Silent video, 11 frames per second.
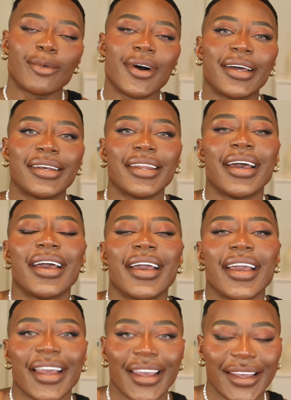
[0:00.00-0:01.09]
one
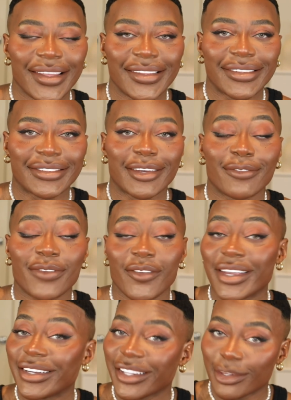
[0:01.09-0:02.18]
is
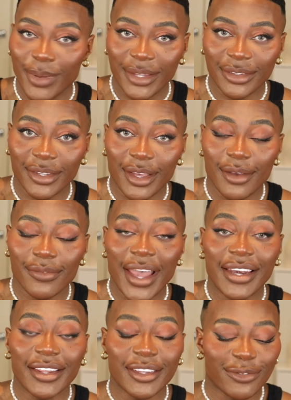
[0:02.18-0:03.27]
very inexpensive
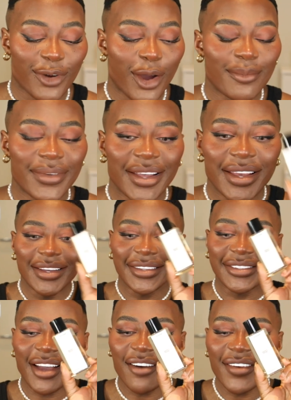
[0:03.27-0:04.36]
and is from
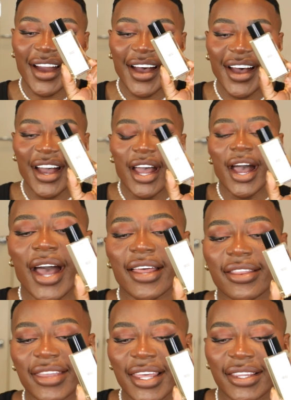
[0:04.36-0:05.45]
Zara.
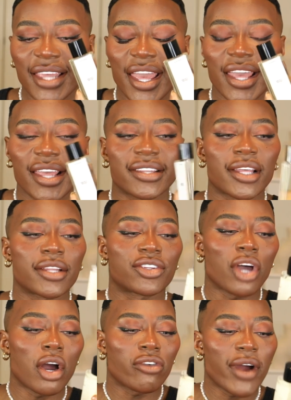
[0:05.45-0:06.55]
And this is
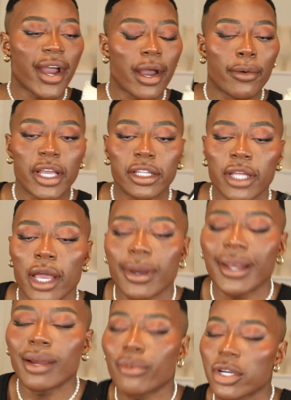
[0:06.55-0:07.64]
Zara in
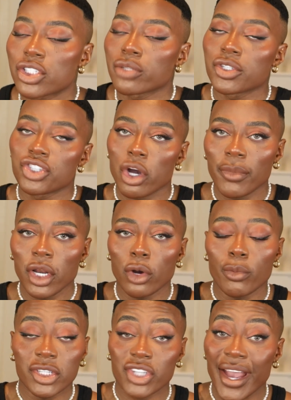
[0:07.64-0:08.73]
collaboration with Jo
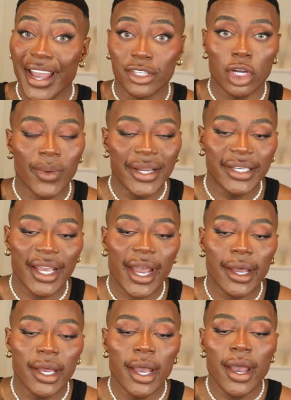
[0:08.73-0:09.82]
Malone, which I had no
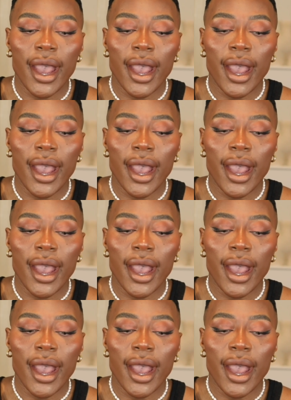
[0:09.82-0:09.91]
idea.